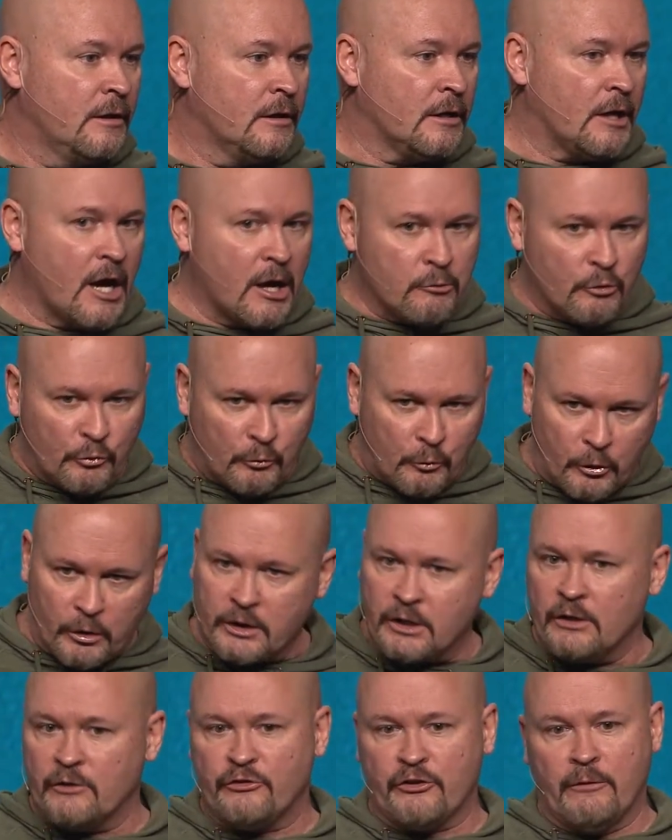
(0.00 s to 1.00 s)
God was
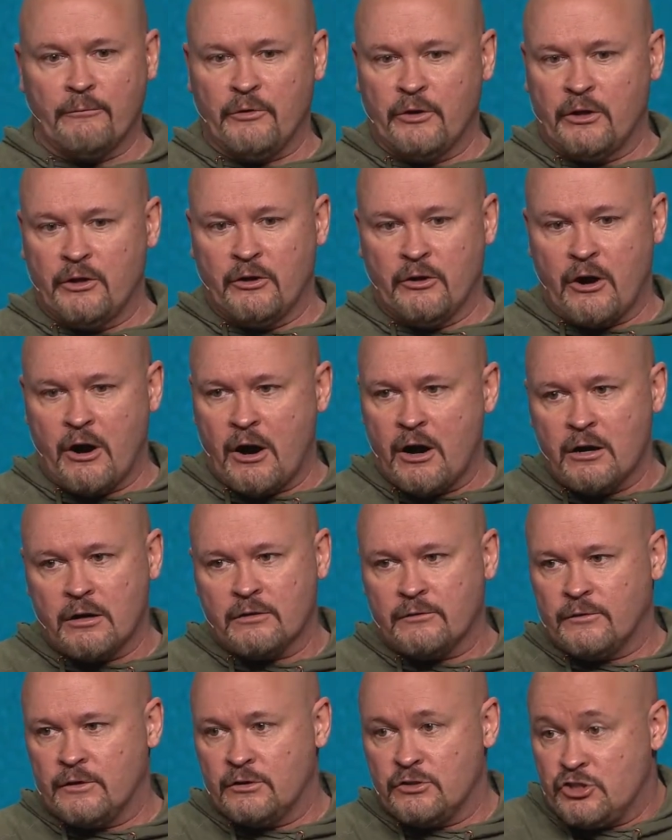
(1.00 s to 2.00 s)
working something in her
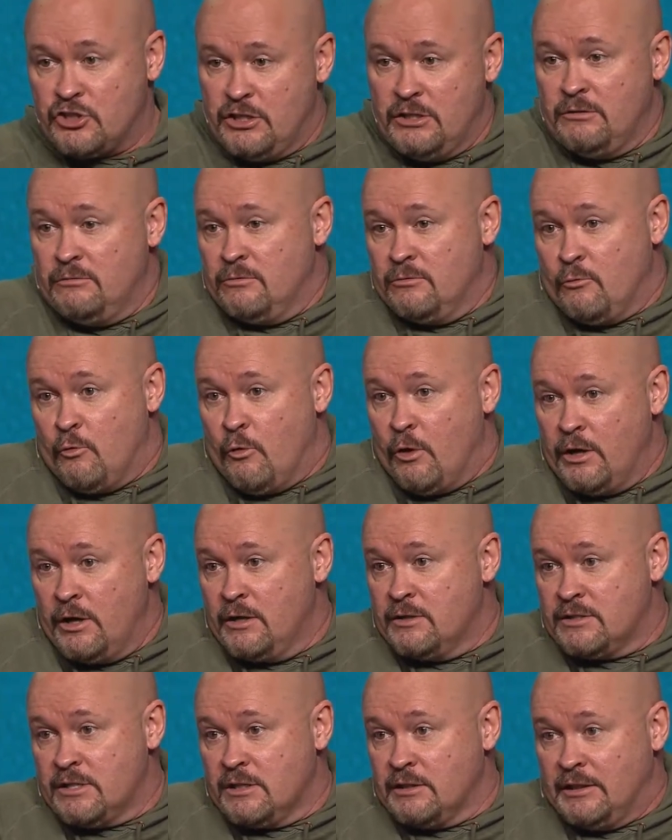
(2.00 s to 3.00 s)
heart that she
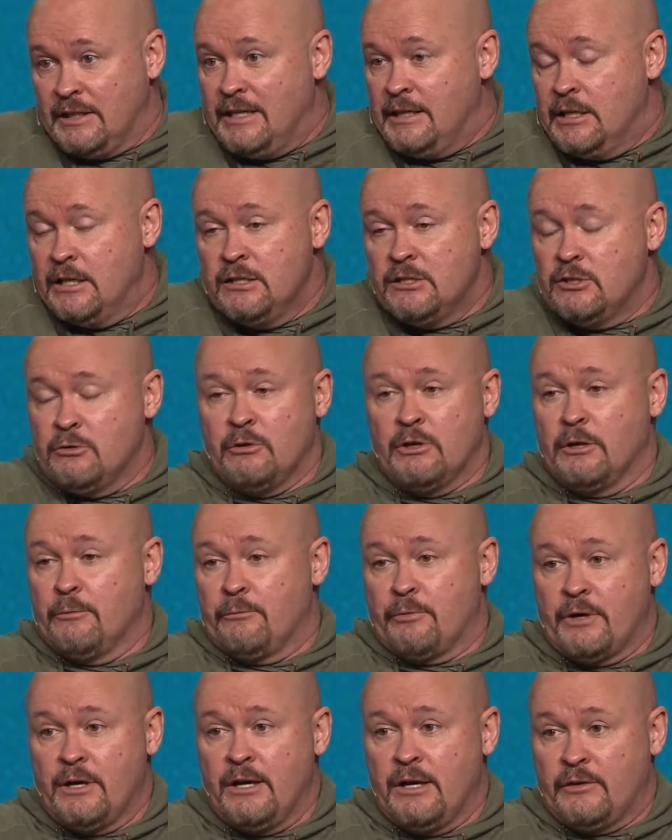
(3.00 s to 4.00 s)
wanted to lean into and
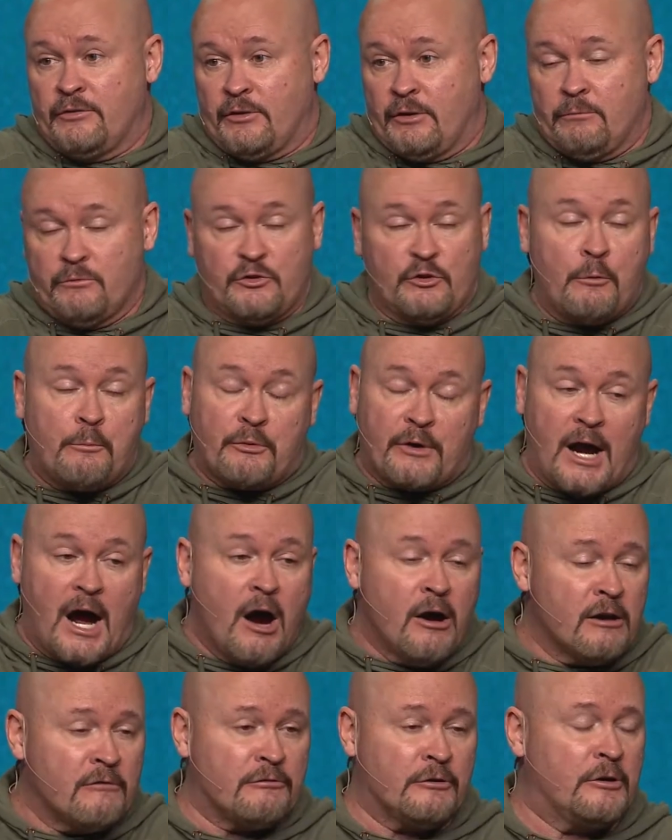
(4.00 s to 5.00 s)
embrace. I'm so
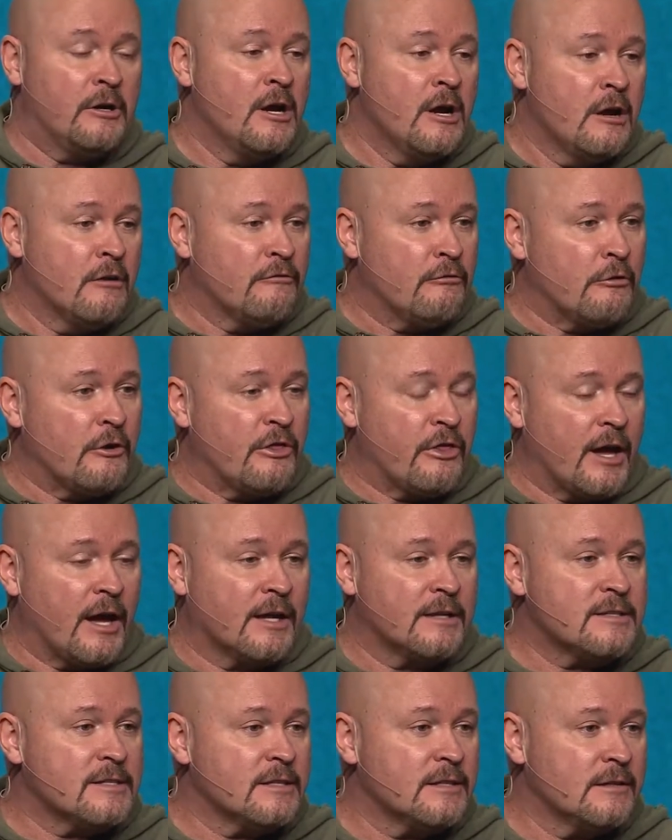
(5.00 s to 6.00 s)
proud of her for
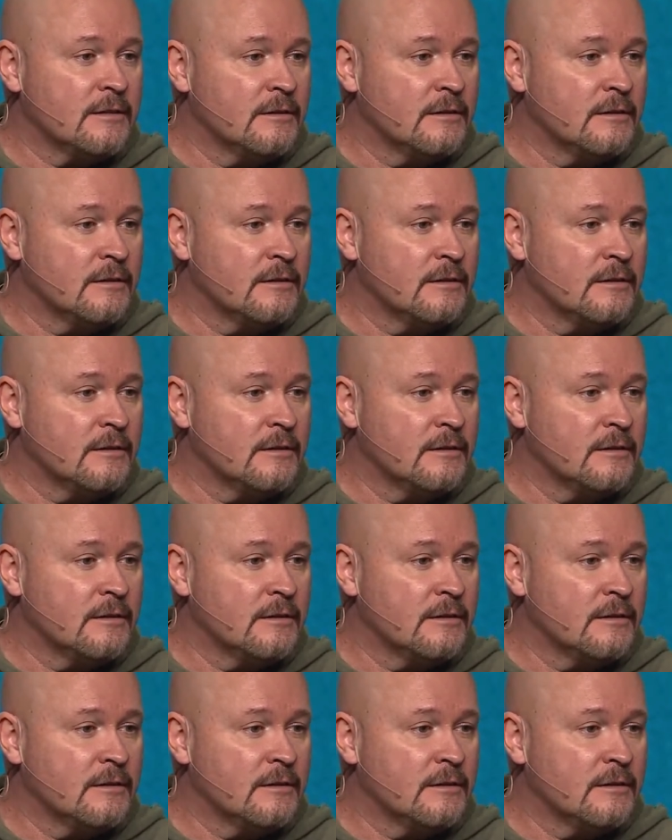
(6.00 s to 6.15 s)
that.